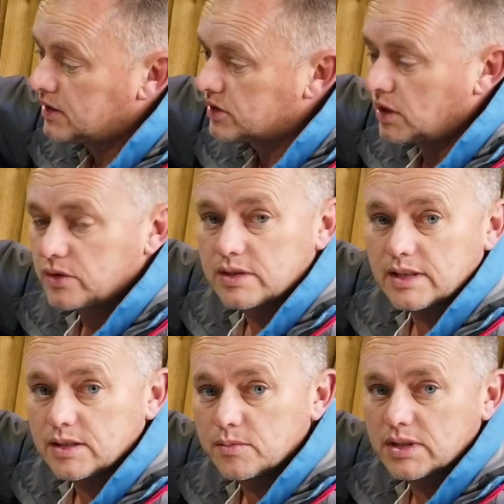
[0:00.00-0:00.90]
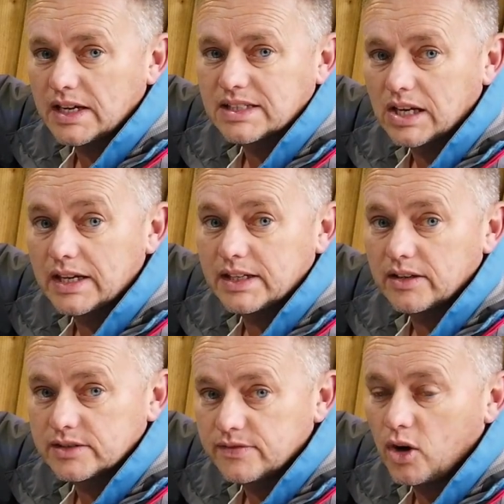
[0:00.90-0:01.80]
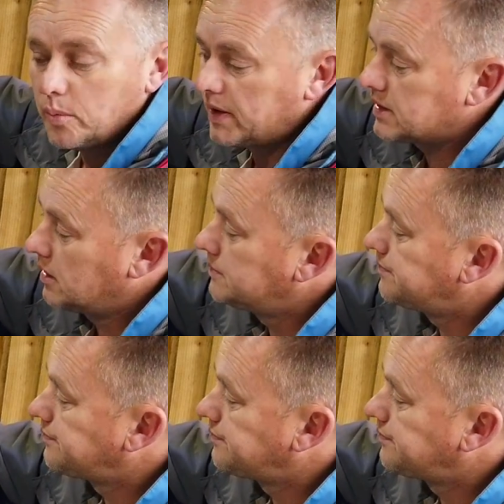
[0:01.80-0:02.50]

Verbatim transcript: so the system stays cleaner, it's far better.